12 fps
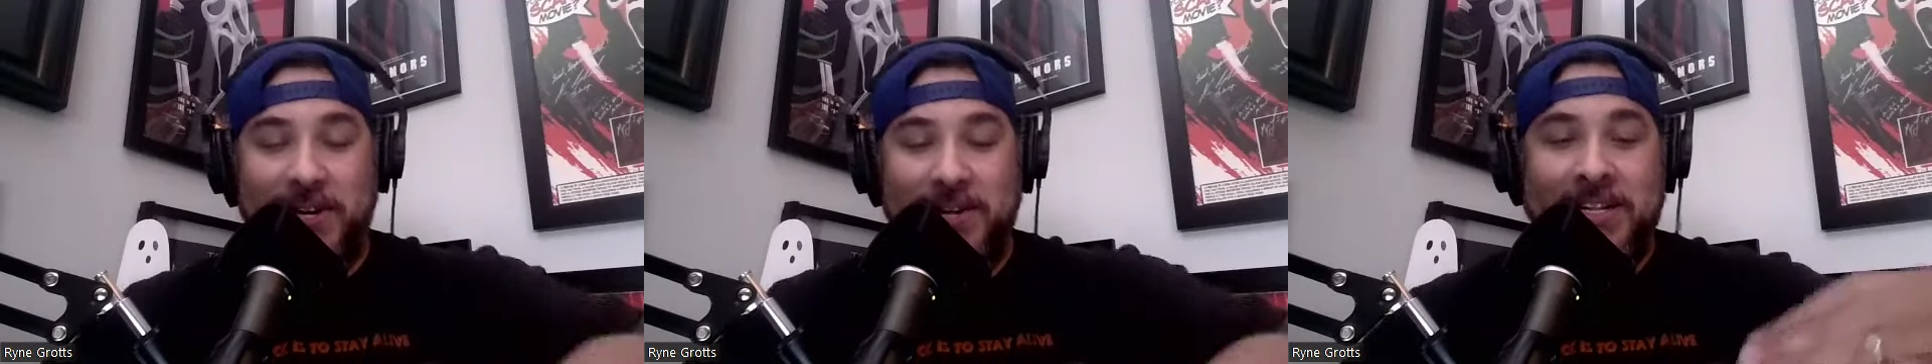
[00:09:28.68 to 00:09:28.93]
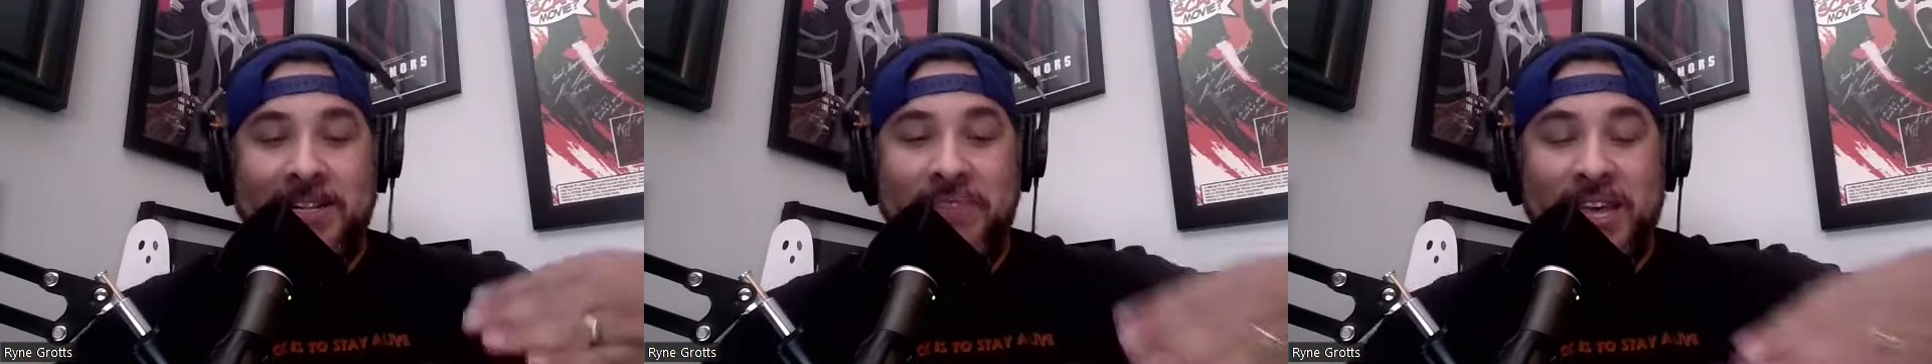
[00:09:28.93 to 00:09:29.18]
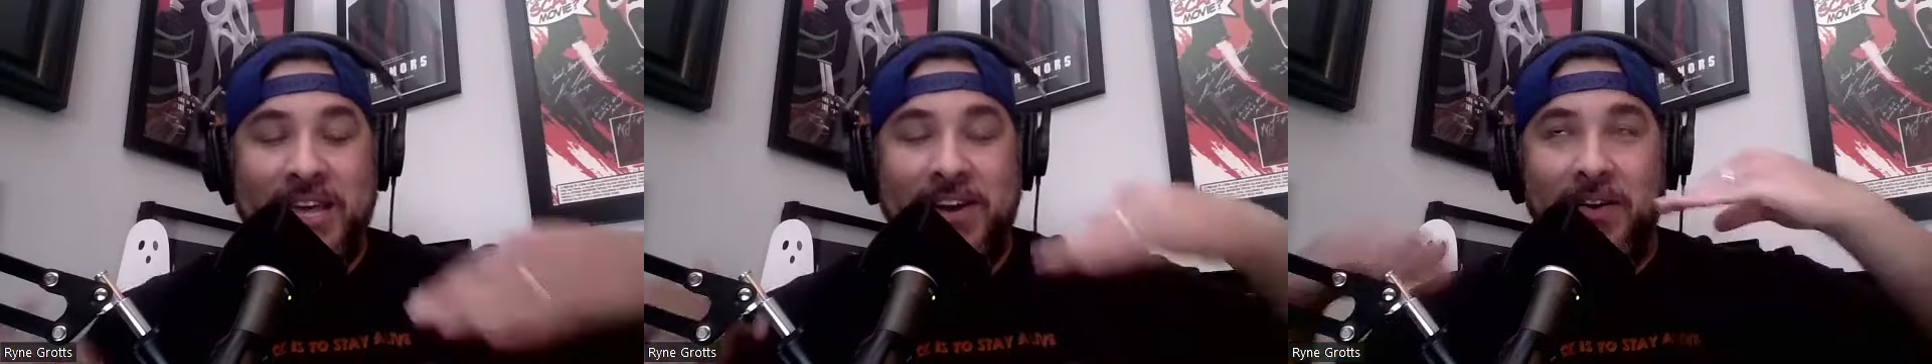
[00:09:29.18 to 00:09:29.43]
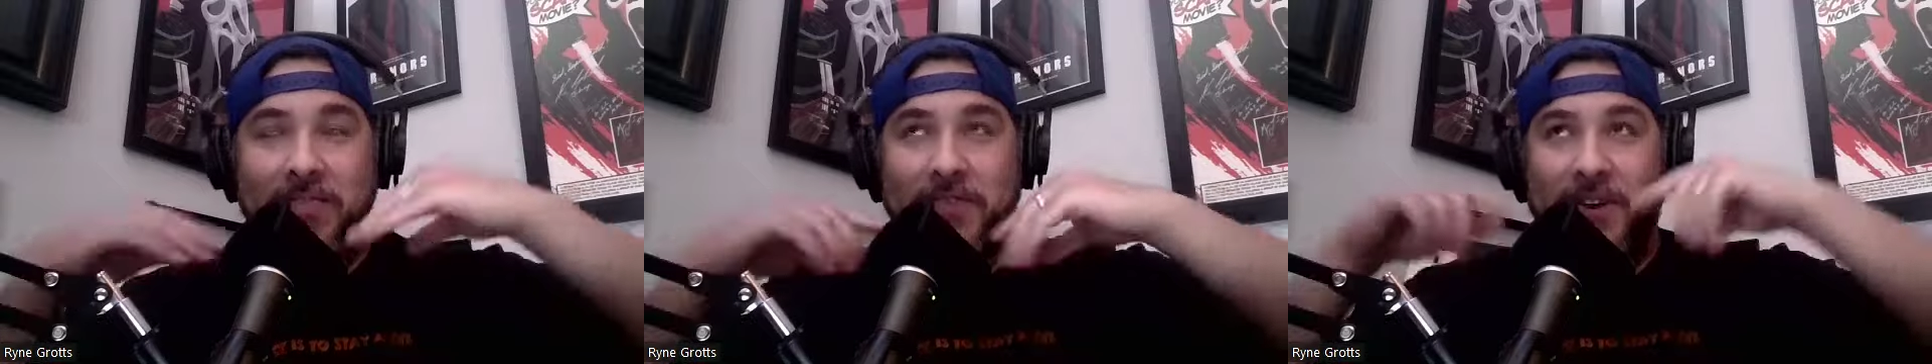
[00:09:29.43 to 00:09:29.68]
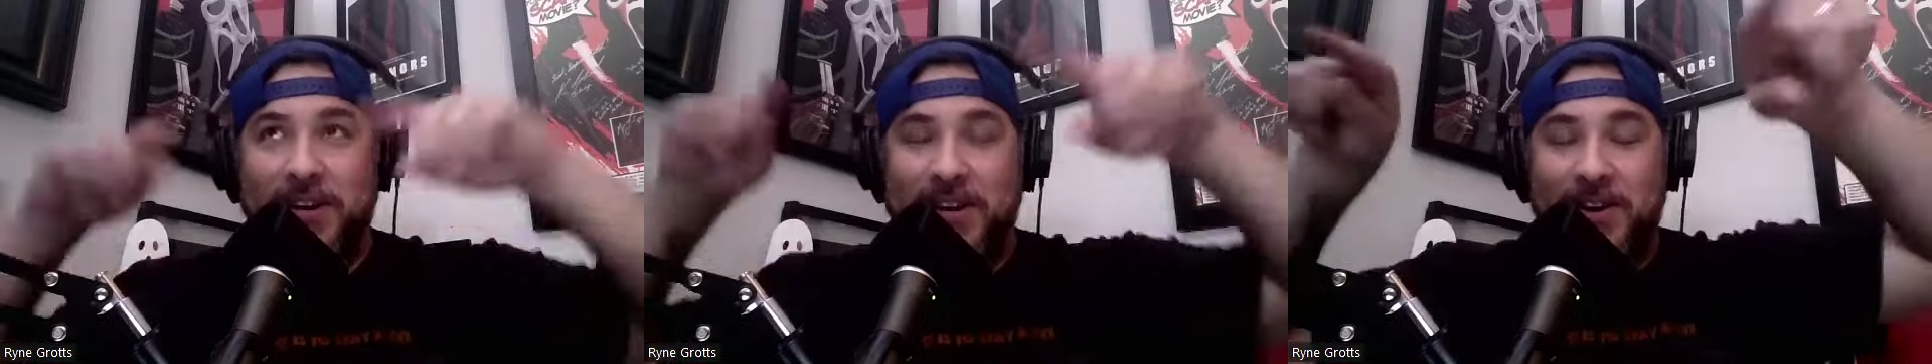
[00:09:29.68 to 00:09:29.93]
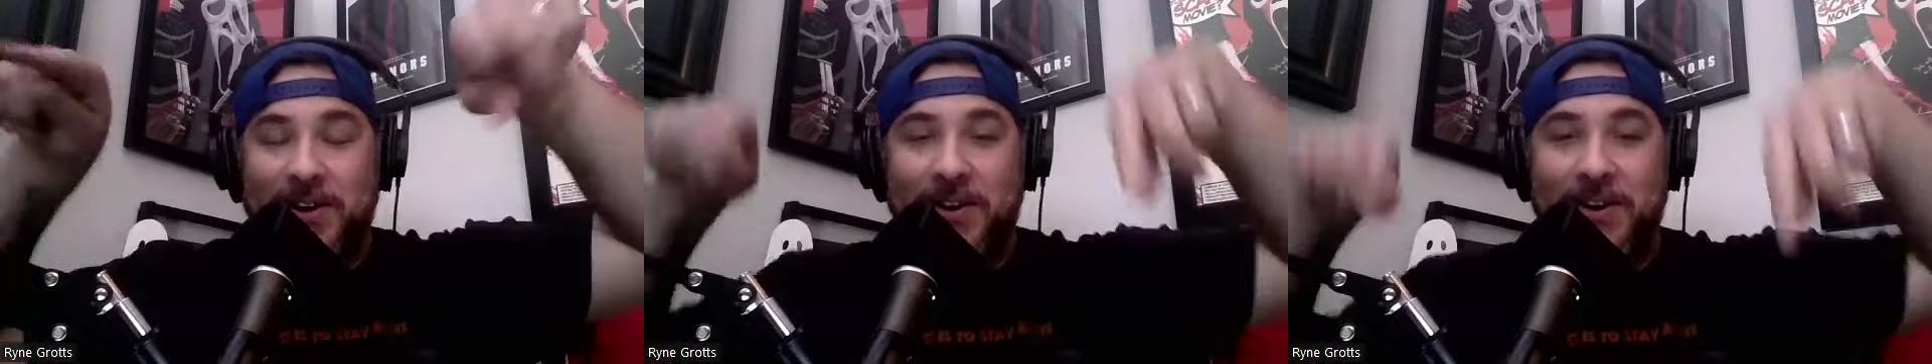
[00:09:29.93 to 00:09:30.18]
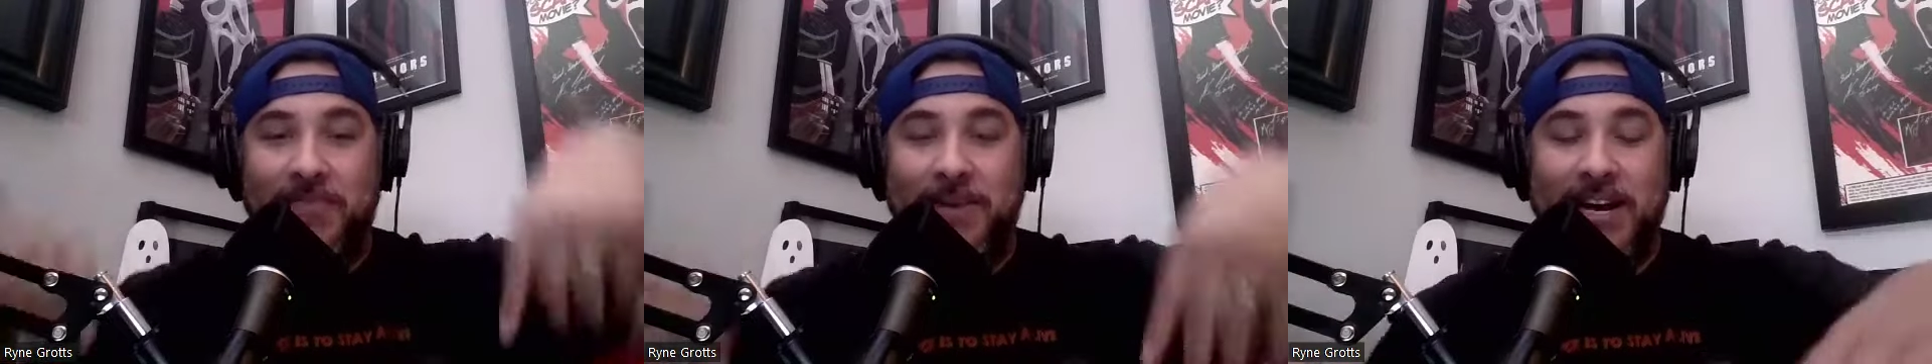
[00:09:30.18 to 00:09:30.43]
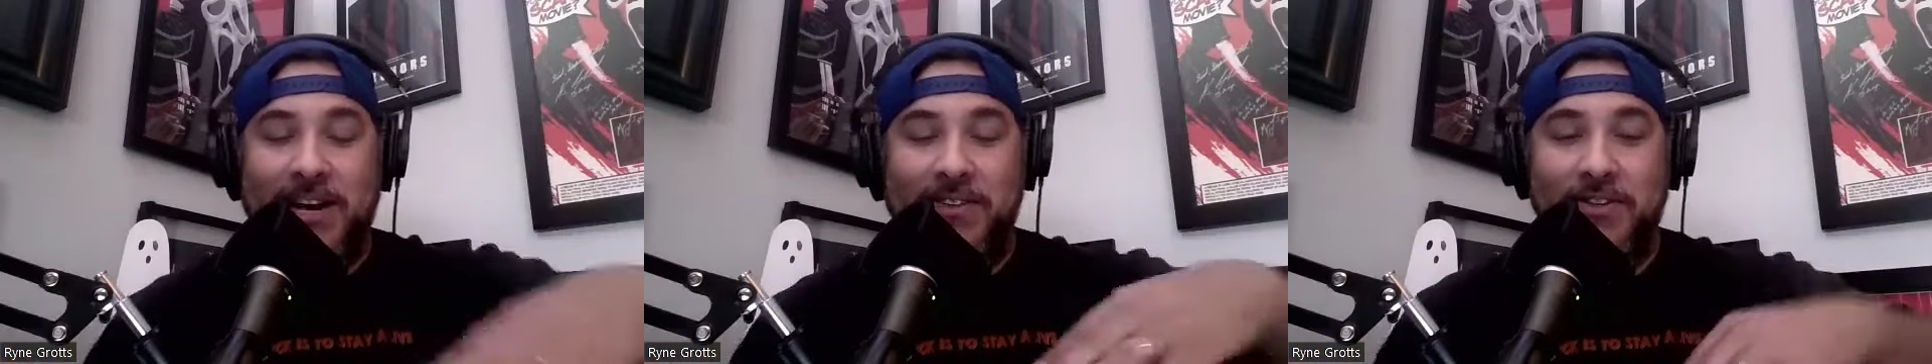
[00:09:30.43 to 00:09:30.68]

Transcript: a in our front yard of my house.